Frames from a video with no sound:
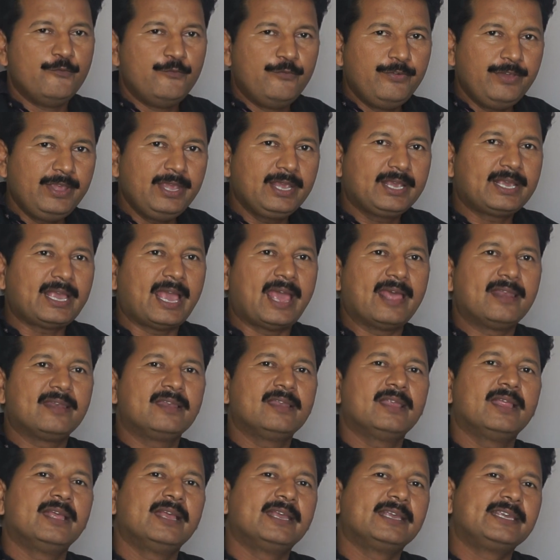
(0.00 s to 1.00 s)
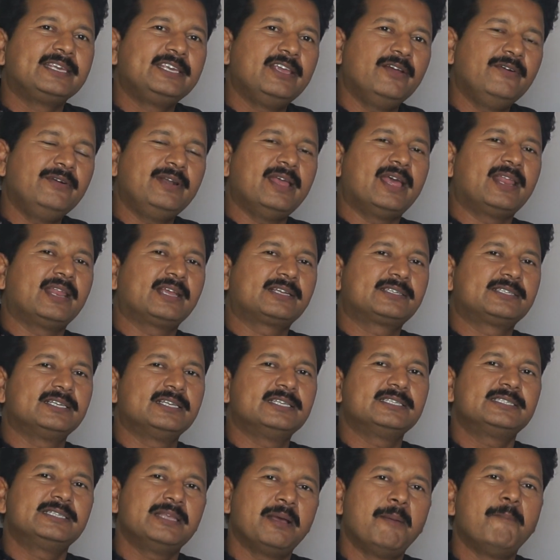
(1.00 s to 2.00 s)
we can give
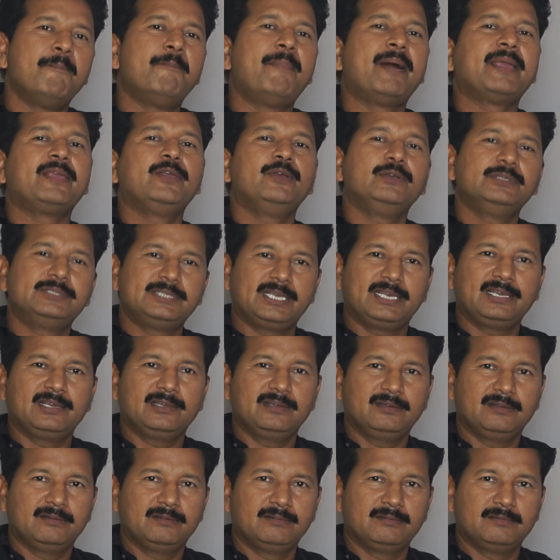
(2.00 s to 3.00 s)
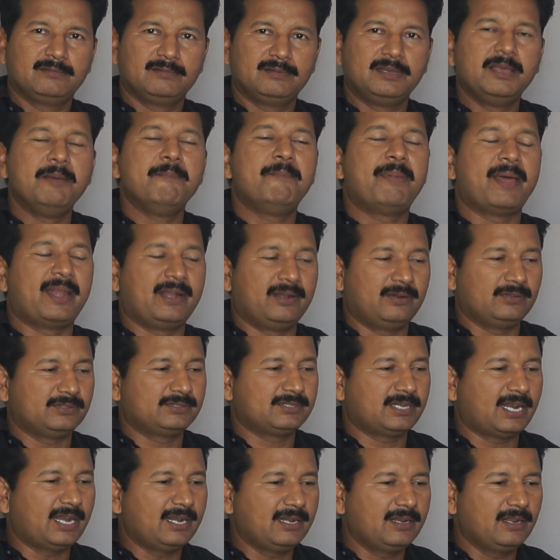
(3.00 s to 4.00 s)
directions by using
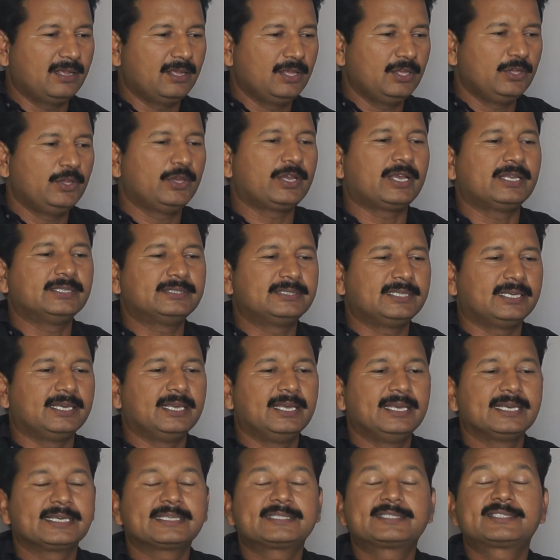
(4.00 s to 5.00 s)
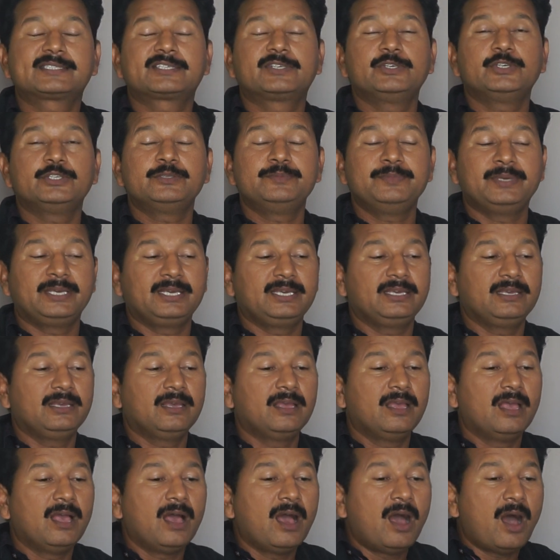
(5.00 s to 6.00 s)
imperatives, right? You can say, excuse
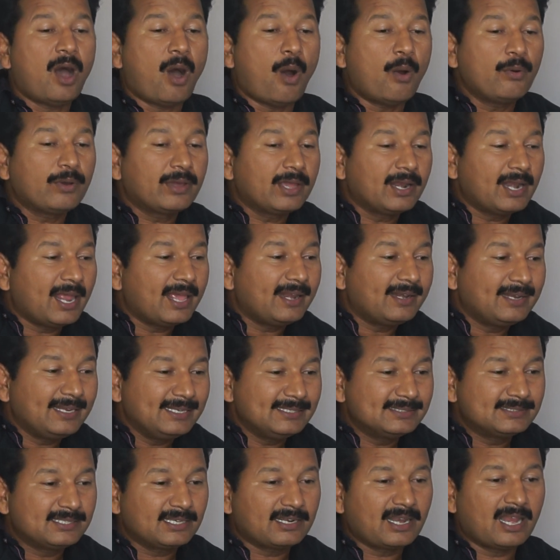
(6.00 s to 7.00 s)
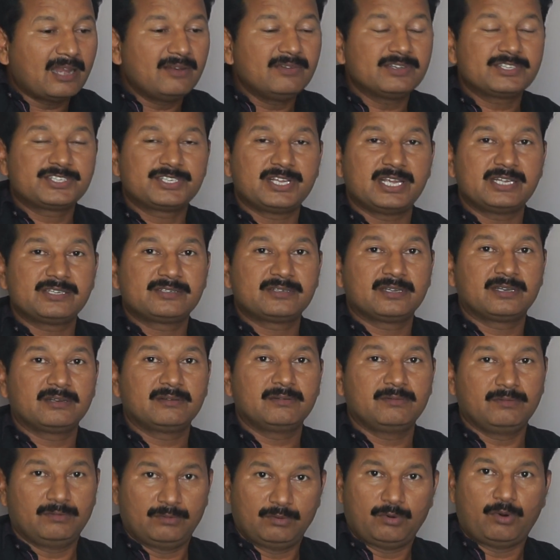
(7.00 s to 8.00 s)
me, how can I reach the railway
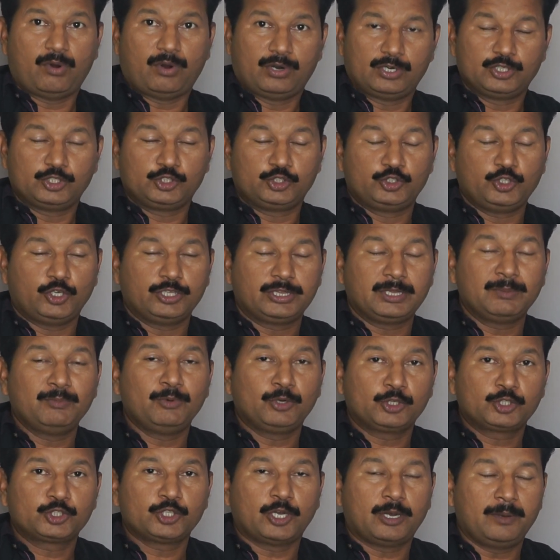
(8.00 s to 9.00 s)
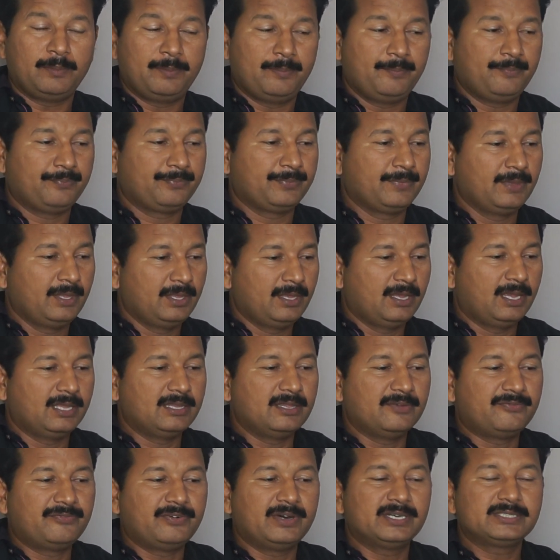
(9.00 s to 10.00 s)
station or Jyoti bookshop?
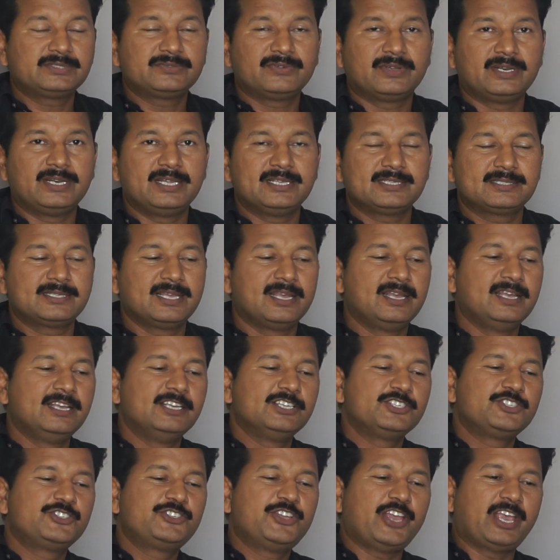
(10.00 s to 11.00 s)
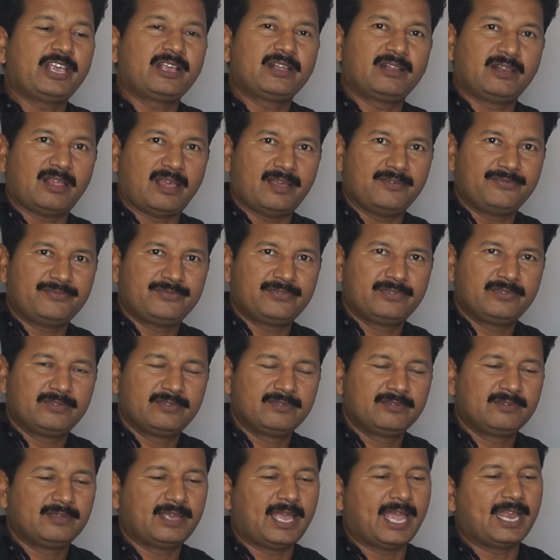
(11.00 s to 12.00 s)
And the first one is take left
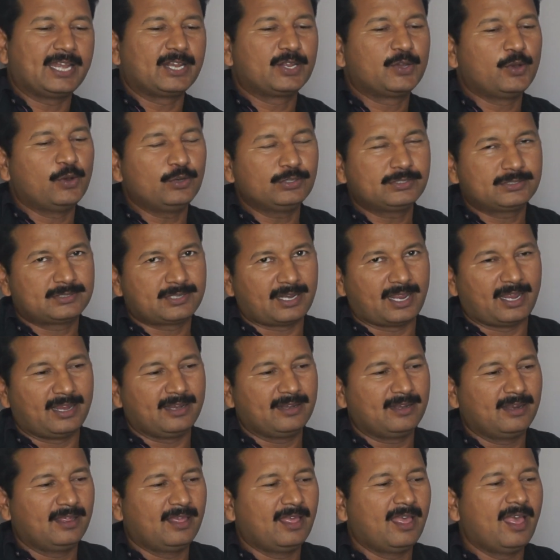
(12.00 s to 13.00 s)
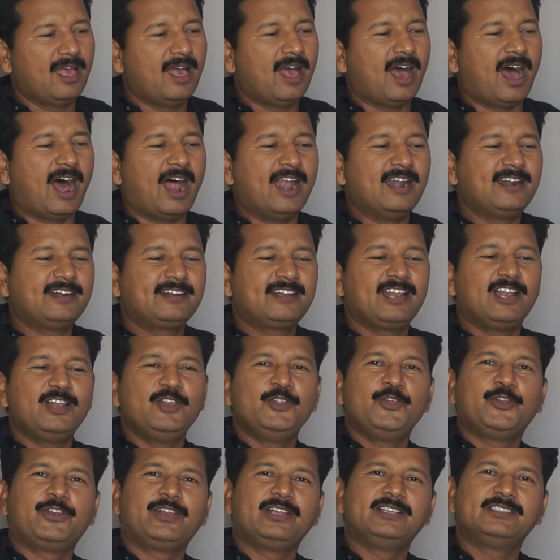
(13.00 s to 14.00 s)
and go straight until
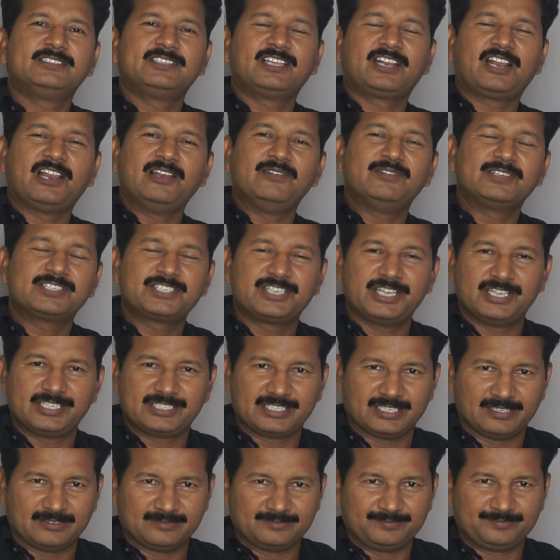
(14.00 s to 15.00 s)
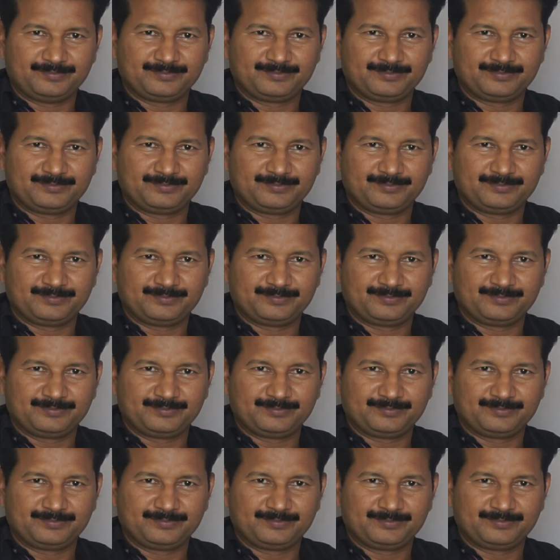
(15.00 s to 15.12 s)
you reach the railway station.